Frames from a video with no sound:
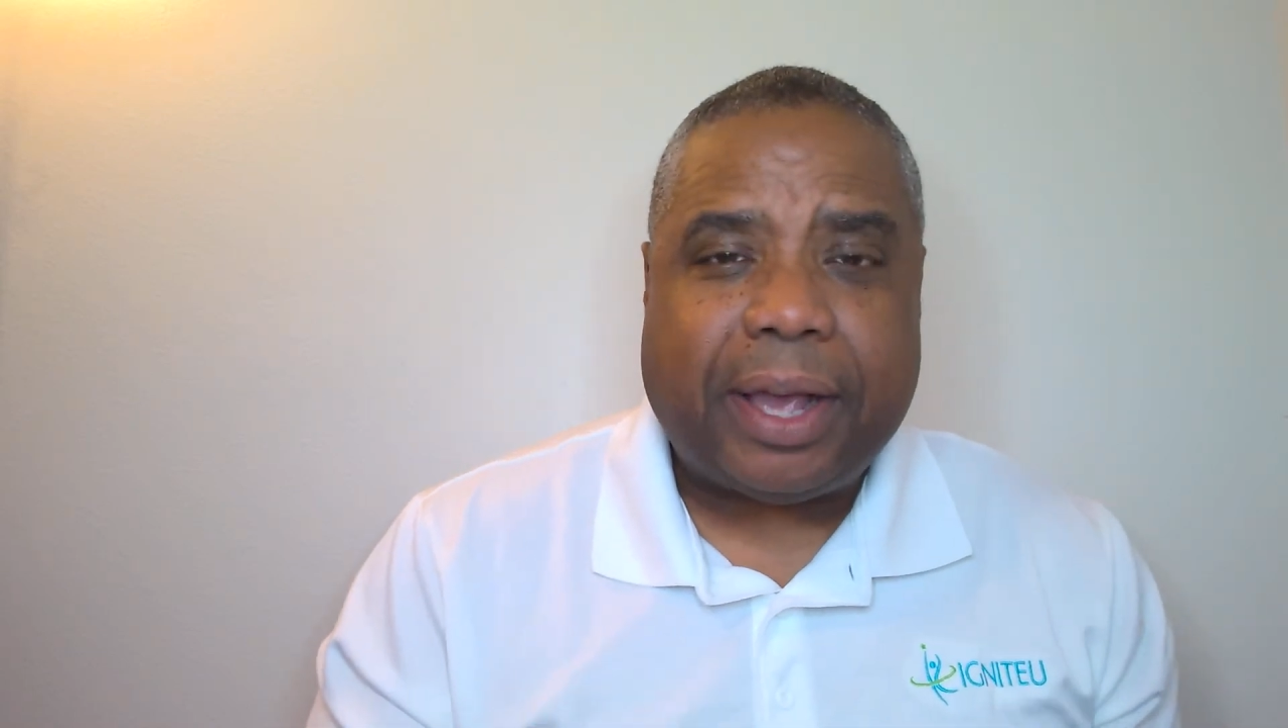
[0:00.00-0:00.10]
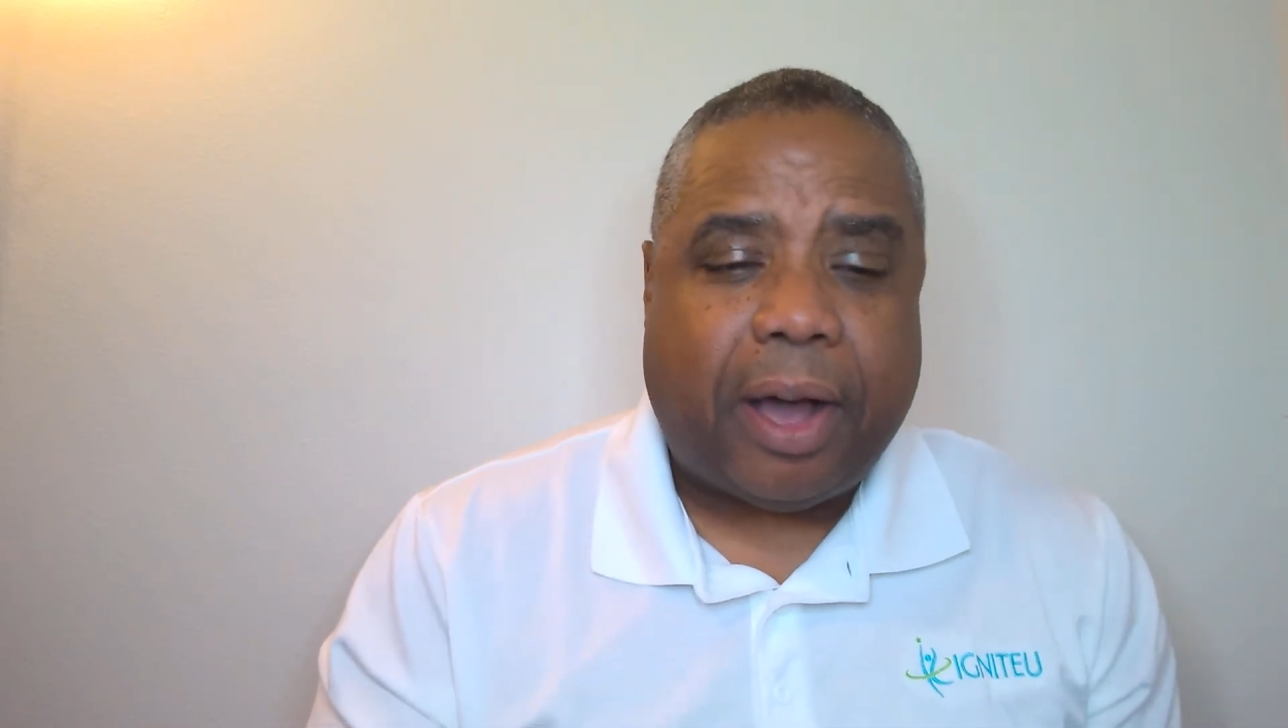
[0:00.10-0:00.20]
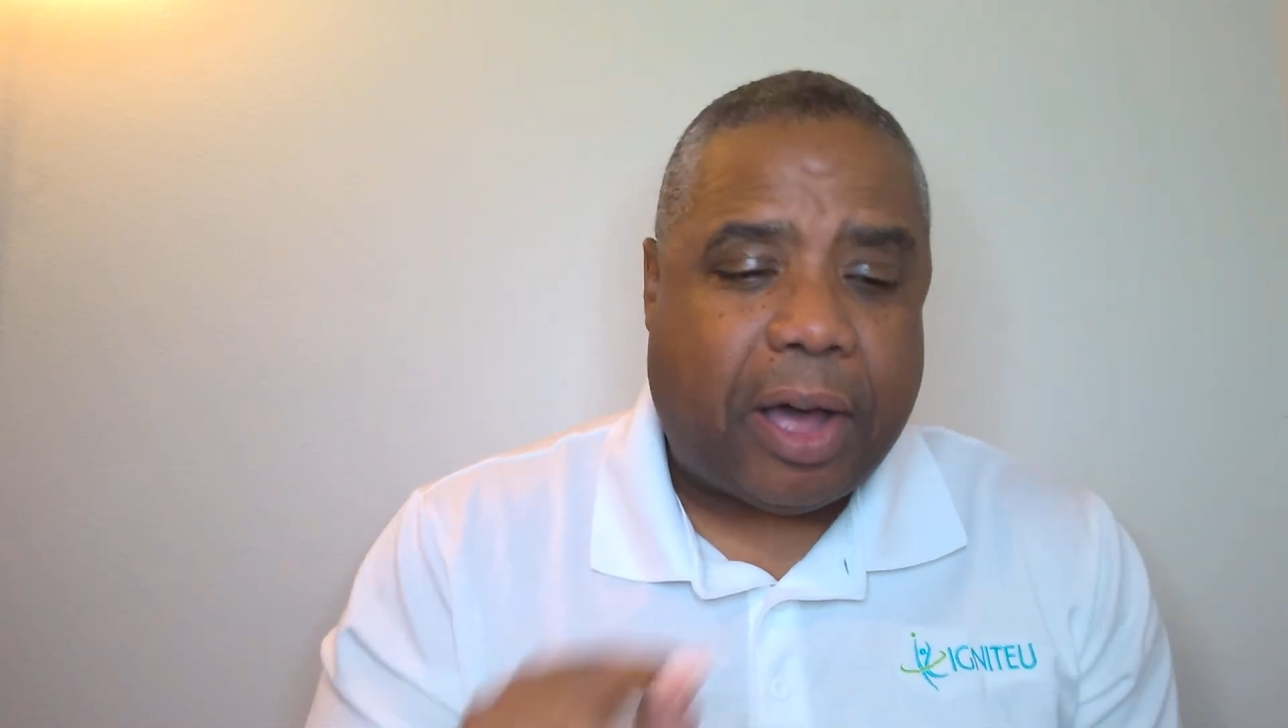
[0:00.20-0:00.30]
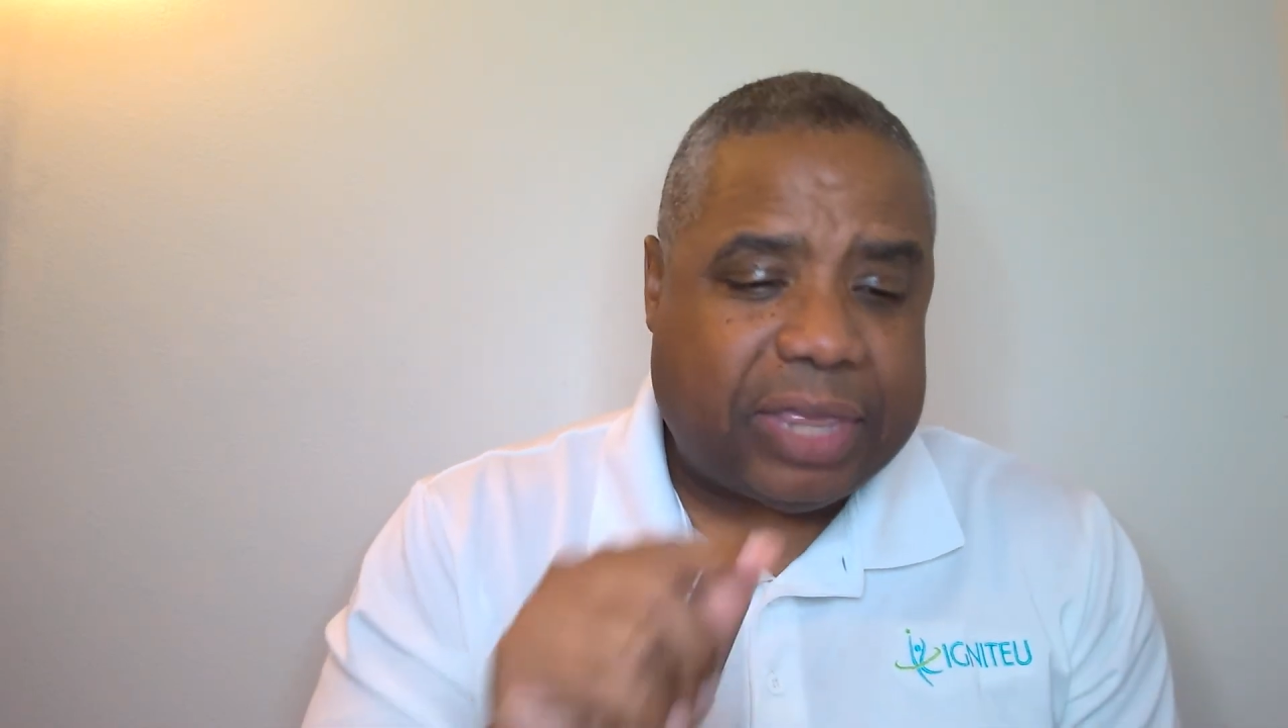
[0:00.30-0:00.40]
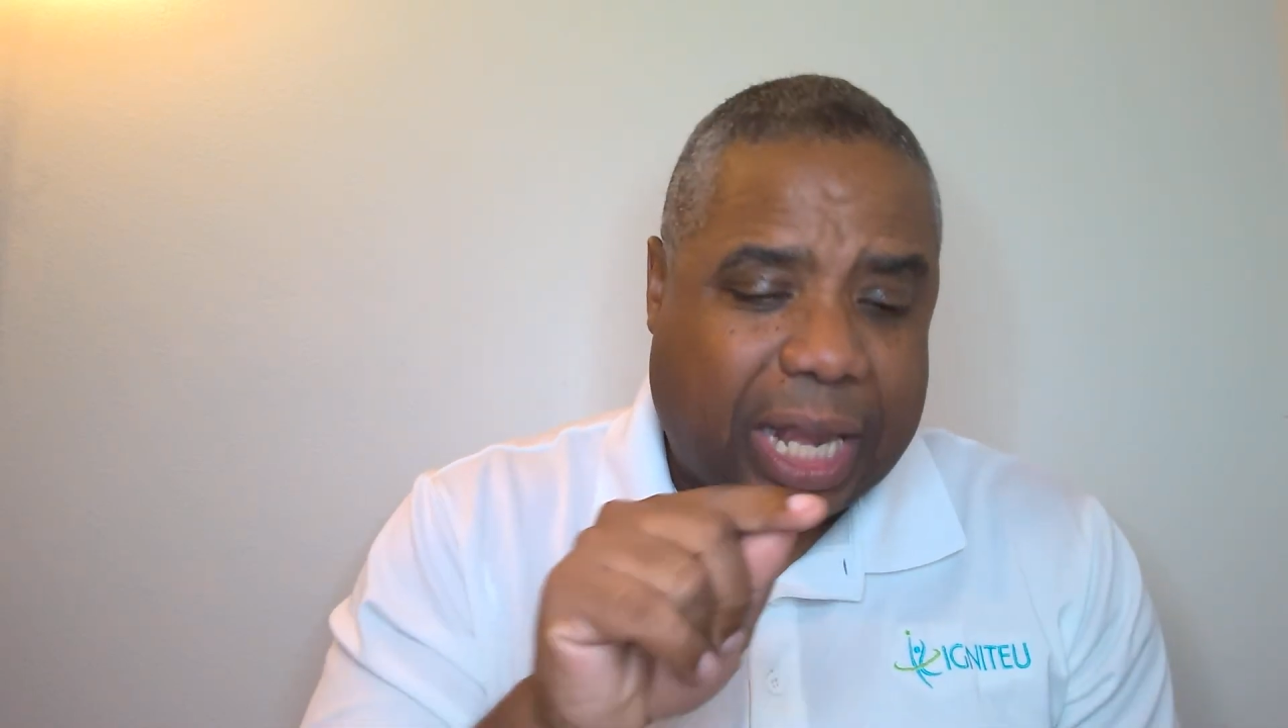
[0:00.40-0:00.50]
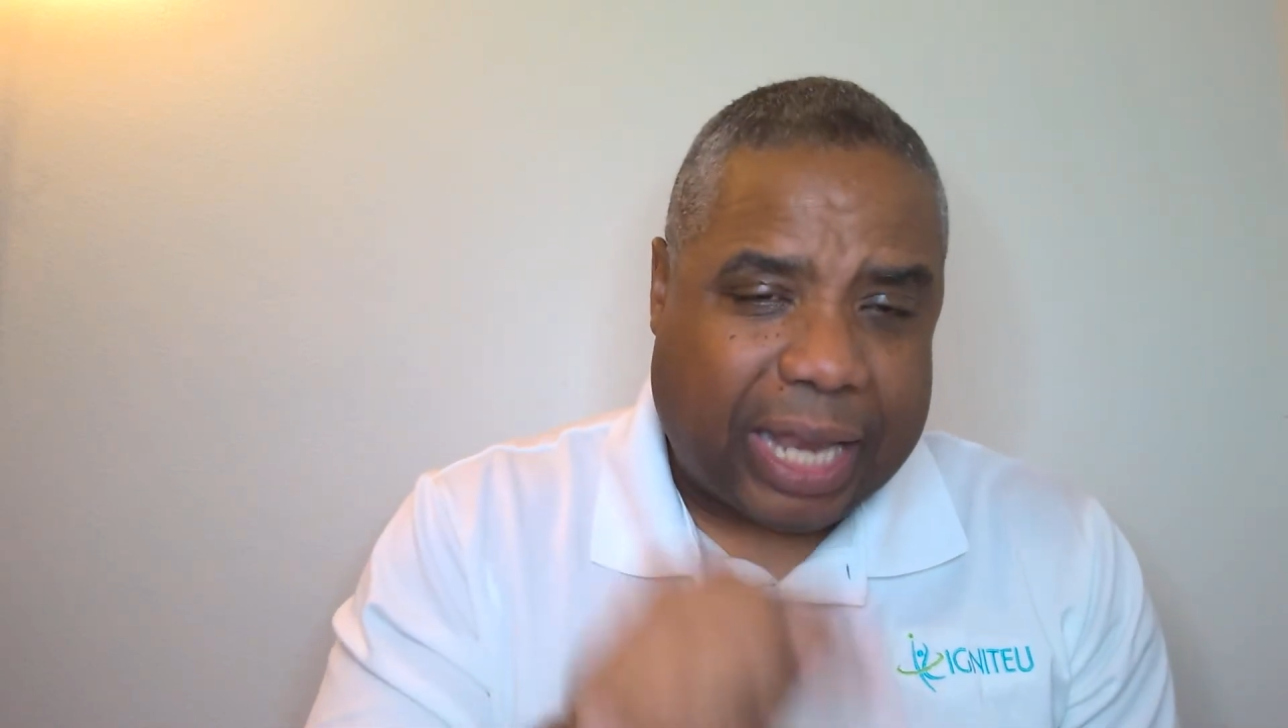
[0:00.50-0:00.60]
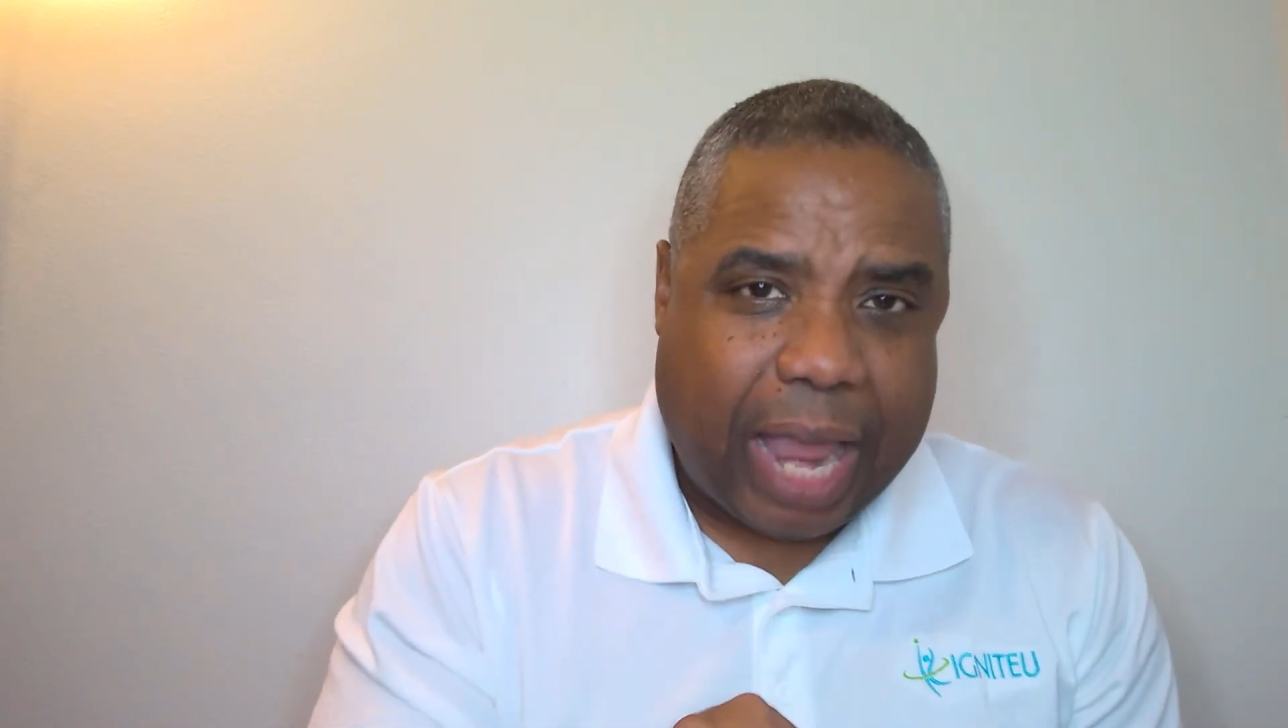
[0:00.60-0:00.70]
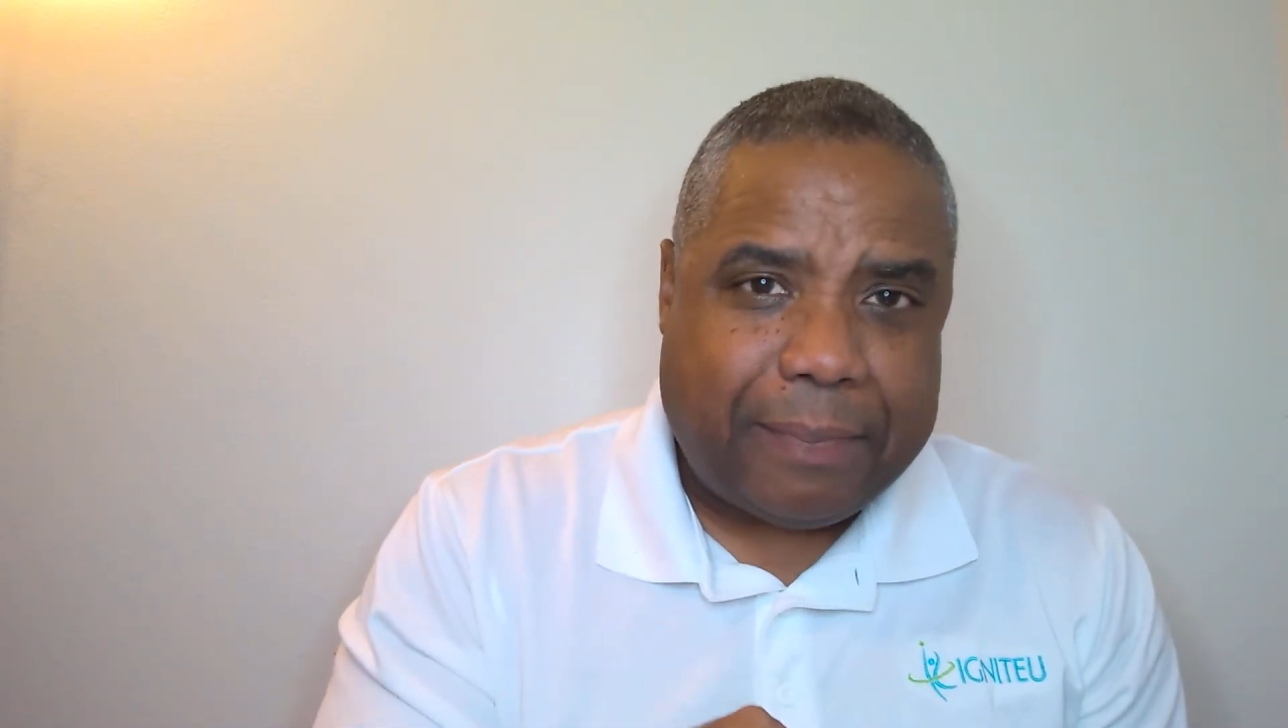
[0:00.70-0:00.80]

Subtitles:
on the link